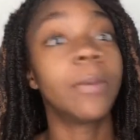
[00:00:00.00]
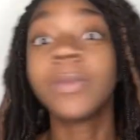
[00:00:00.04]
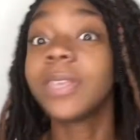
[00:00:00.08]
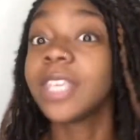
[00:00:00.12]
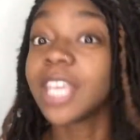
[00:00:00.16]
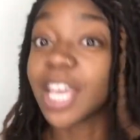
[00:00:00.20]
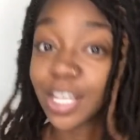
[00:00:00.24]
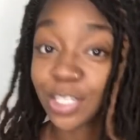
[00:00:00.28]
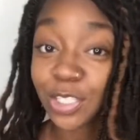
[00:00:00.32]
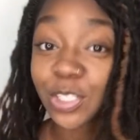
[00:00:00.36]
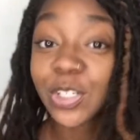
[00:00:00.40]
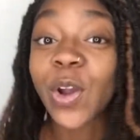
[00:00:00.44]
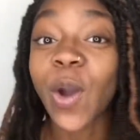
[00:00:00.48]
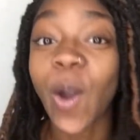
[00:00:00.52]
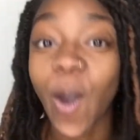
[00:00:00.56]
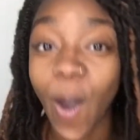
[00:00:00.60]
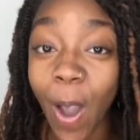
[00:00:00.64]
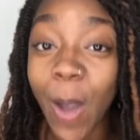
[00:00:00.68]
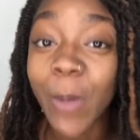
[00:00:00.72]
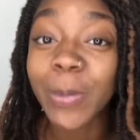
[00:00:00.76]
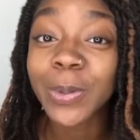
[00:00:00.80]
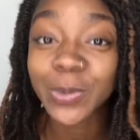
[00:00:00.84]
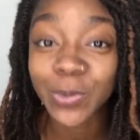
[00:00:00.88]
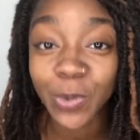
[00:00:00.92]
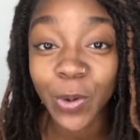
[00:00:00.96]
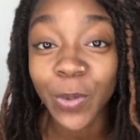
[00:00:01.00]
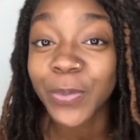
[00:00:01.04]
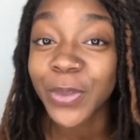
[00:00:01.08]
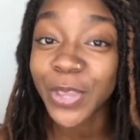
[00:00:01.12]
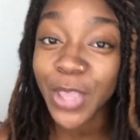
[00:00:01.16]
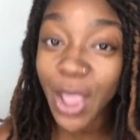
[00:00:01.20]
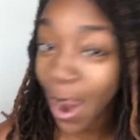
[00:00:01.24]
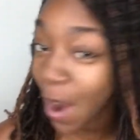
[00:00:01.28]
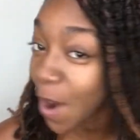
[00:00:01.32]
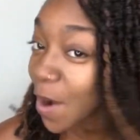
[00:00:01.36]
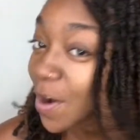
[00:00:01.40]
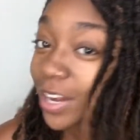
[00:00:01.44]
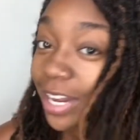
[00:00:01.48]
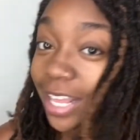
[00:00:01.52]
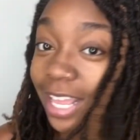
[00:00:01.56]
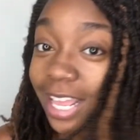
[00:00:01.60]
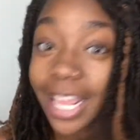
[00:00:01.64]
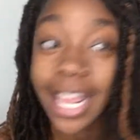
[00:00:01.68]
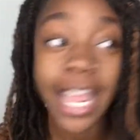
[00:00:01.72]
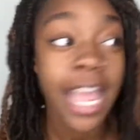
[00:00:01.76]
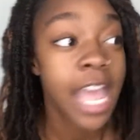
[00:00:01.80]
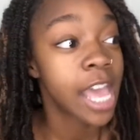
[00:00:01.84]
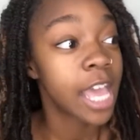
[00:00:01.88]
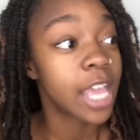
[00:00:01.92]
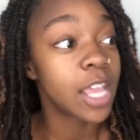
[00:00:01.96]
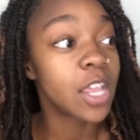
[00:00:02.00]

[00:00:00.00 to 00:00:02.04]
Yes, your arms will be hurting.